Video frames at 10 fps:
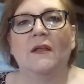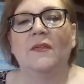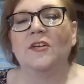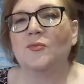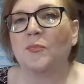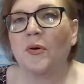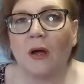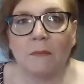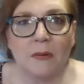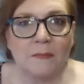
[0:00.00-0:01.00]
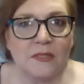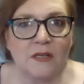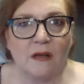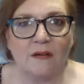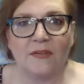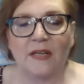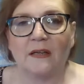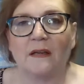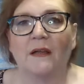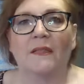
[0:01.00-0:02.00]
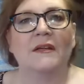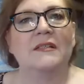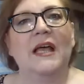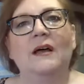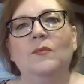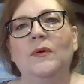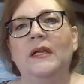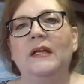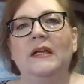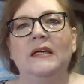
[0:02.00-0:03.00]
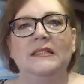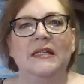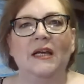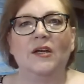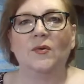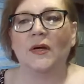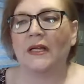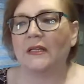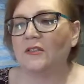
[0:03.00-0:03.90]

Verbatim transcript: there's problem solving, there's how we decorate.